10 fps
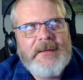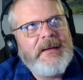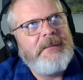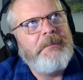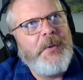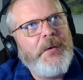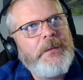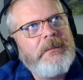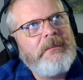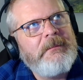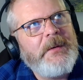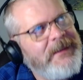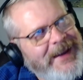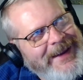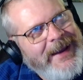That both,
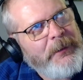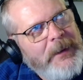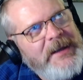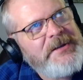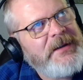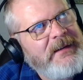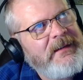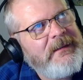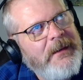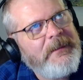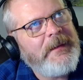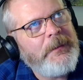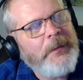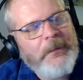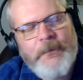again, religion as a
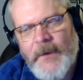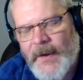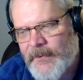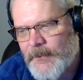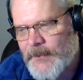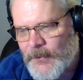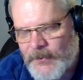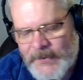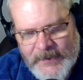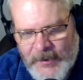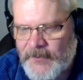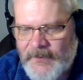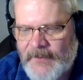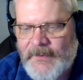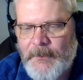substitute of faith, even though they're not
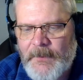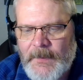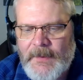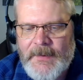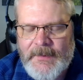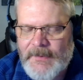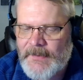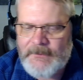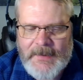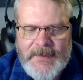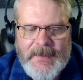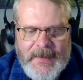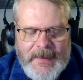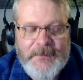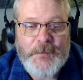the same thing, and again,
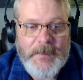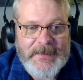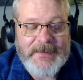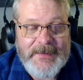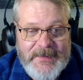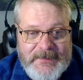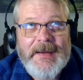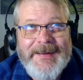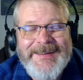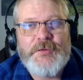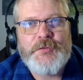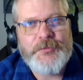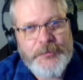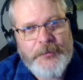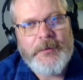assuming that there is a
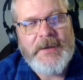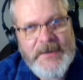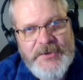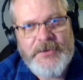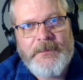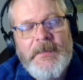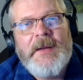true religion,